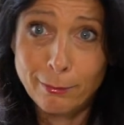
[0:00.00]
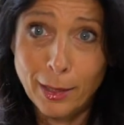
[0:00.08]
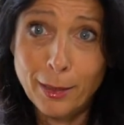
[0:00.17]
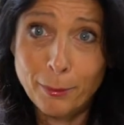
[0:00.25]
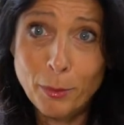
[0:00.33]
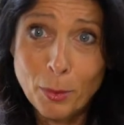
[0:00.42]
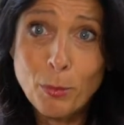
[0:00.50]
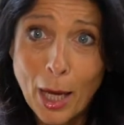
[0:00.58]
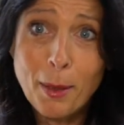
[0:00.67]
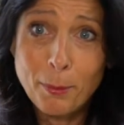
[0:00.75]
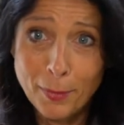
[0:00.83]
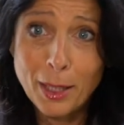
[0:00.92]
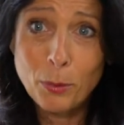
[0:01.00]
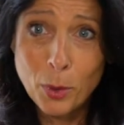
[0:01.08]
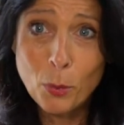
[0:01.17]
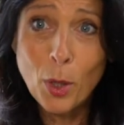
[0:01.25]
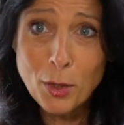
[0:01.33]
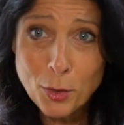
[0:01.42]
I mean, we
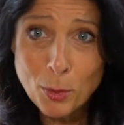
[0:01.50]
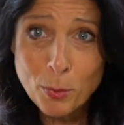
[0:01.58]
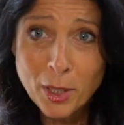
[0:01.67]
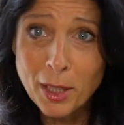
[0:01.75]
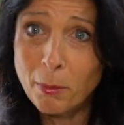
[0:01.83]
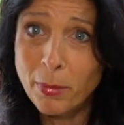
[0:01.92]
want to be,